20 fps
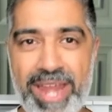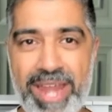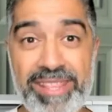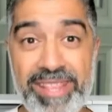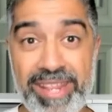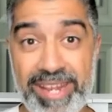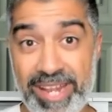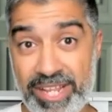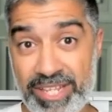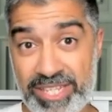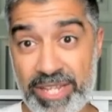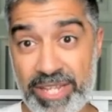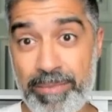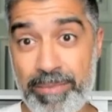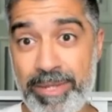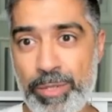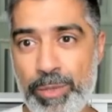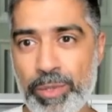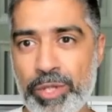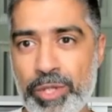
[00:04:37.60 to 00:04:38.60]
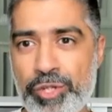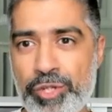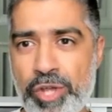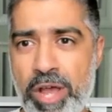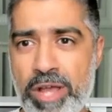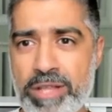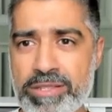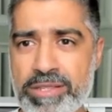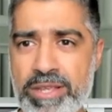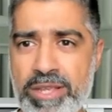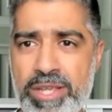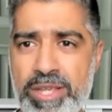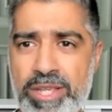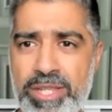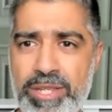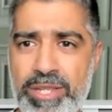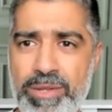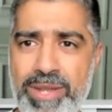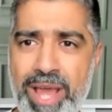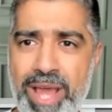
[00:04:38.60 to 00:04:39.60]
So anything that you see me do on the charts,
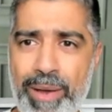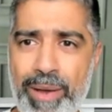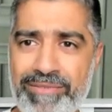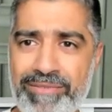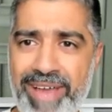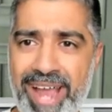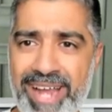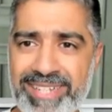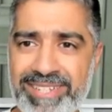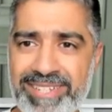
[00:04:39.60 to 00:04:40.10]
you now have